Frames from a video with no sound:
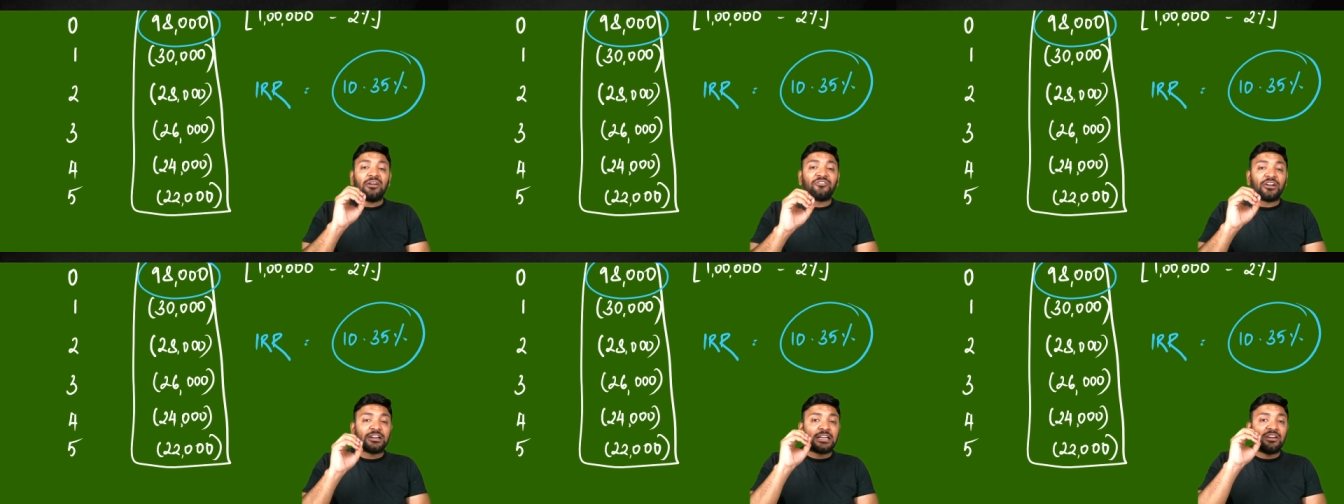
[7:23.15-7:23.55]

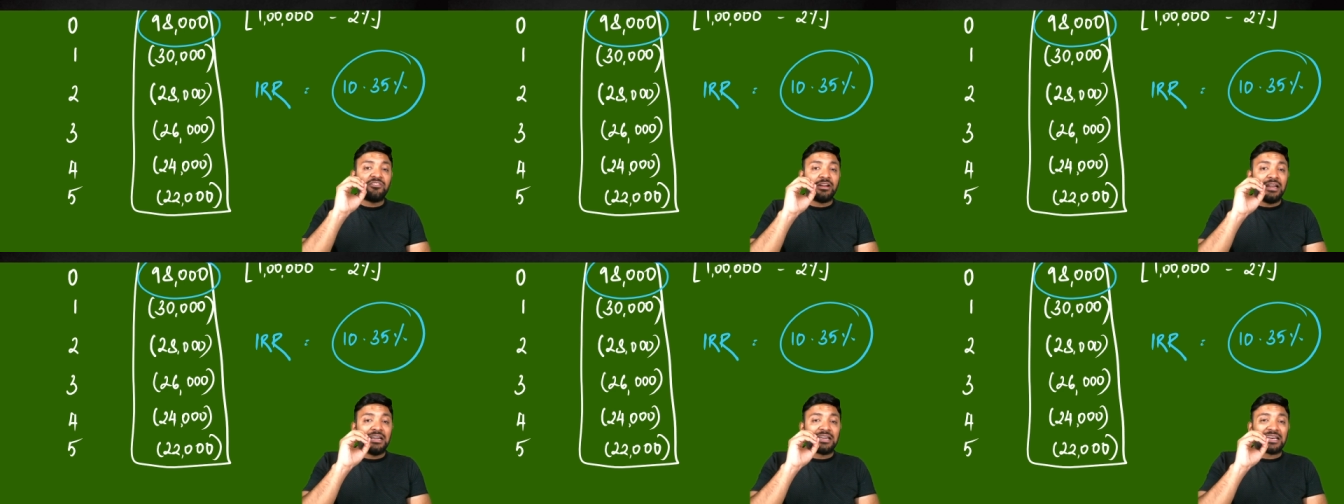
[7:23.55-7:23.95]

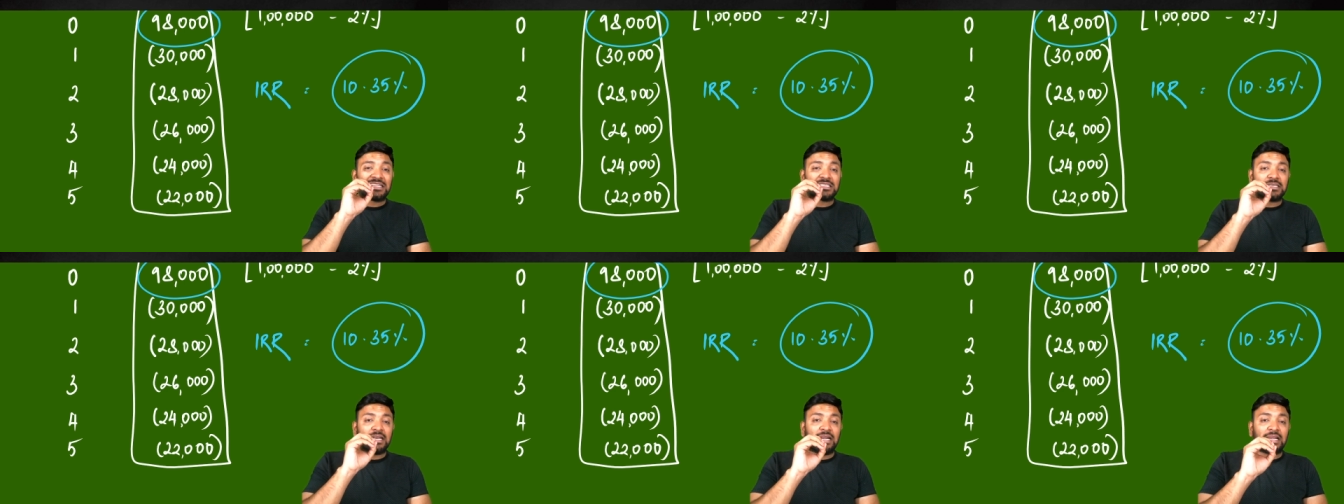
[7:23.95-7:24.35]
effective
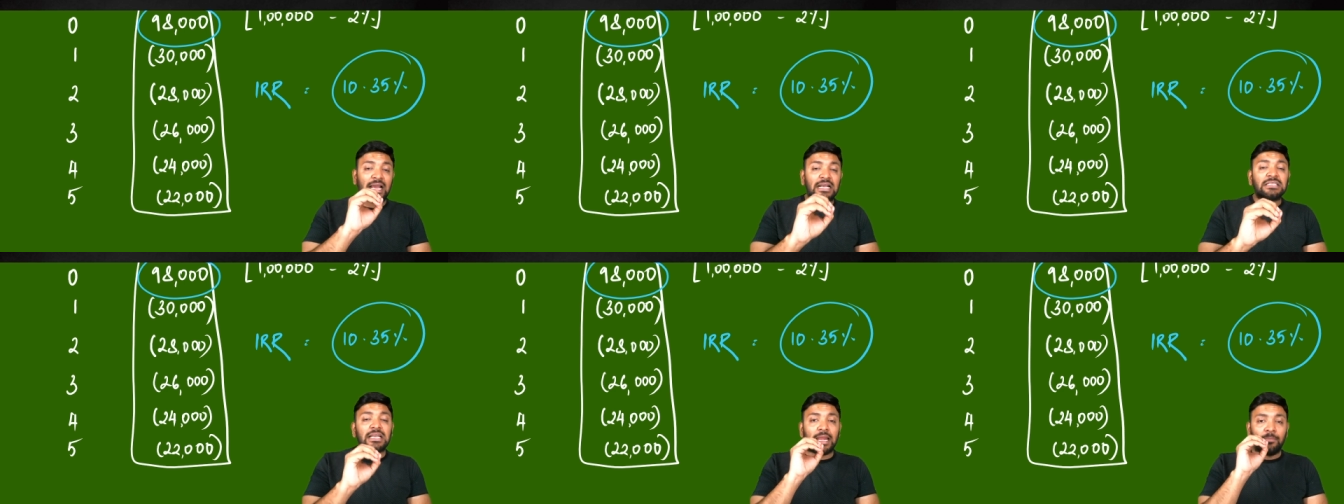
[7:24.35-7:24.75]
interest rate
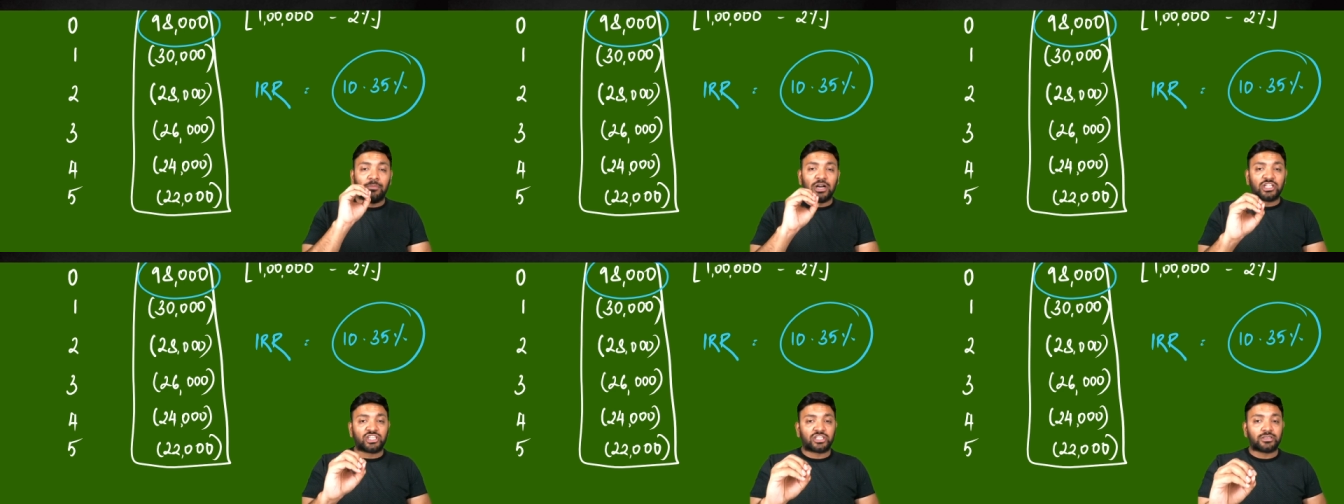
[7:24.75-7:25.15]
has
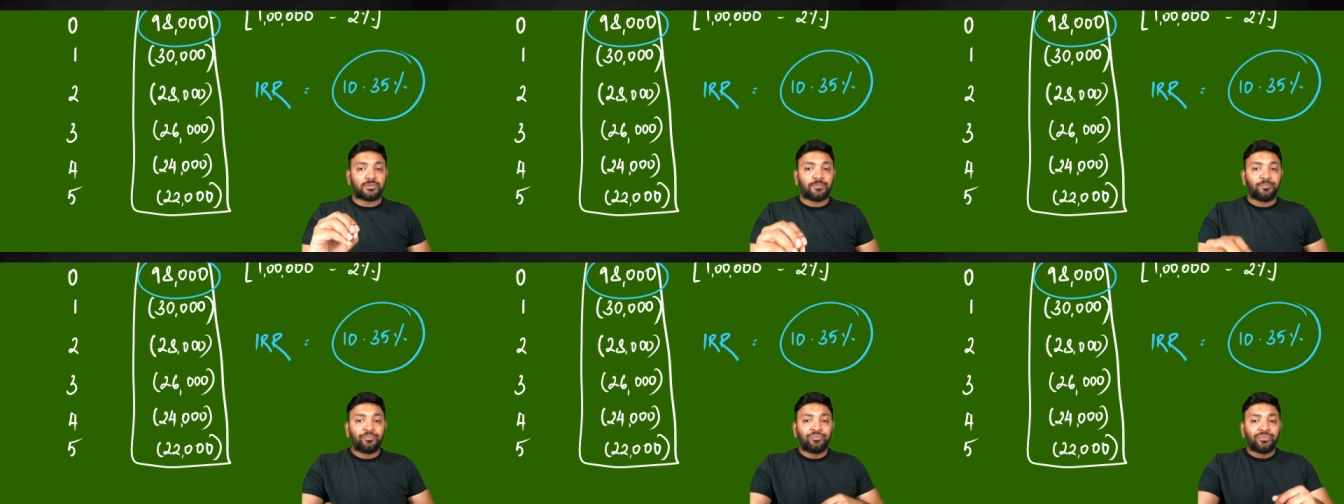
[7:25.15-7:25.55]
emerged.
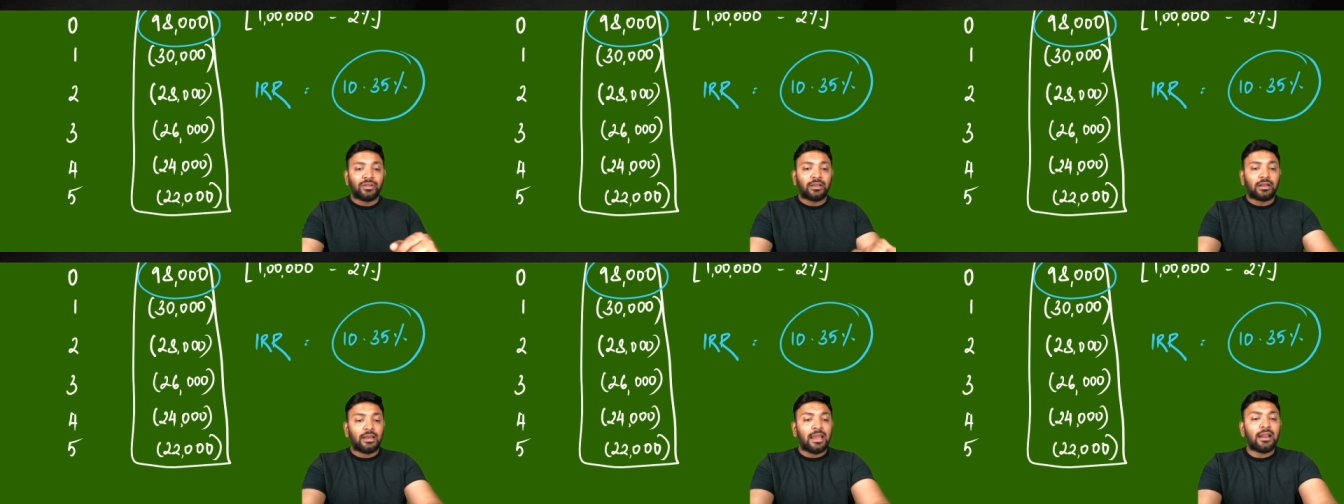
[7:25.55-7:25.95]

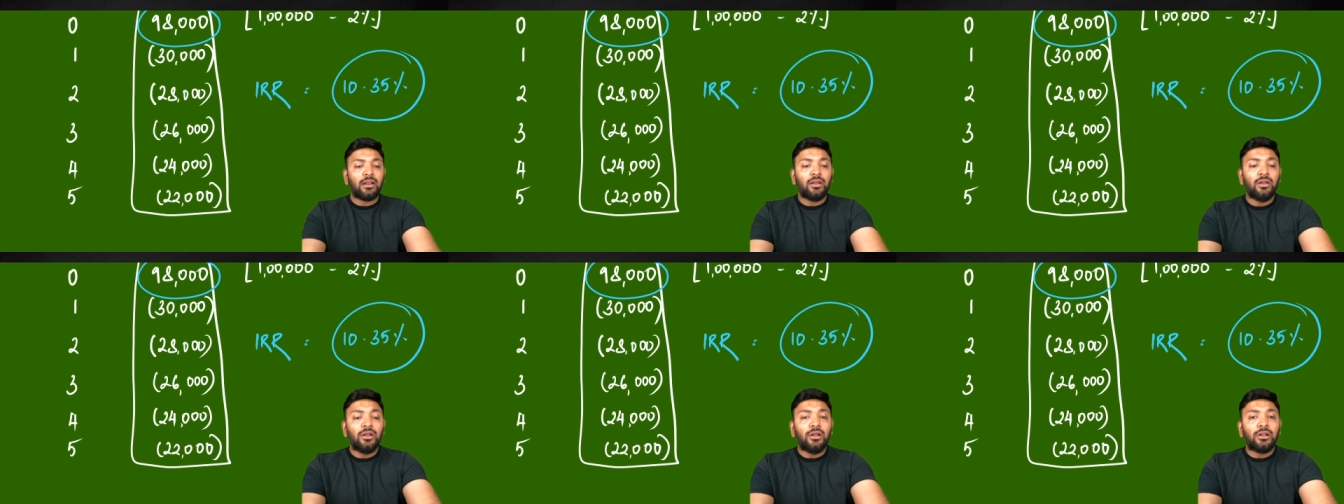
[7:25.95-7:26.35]

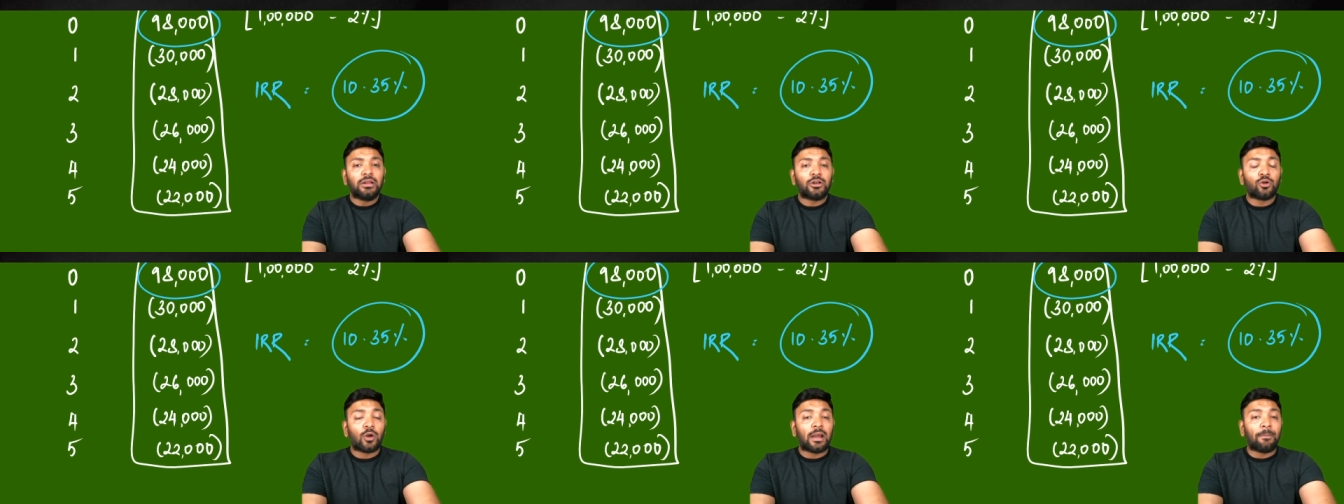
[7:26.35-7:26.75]
Clear?
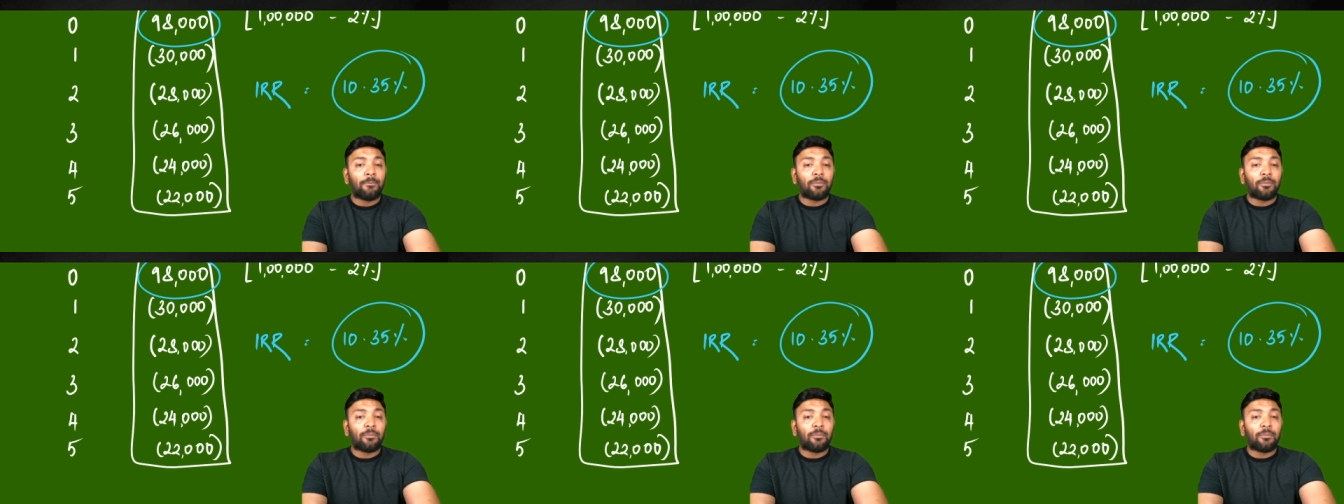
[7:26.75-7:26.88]
To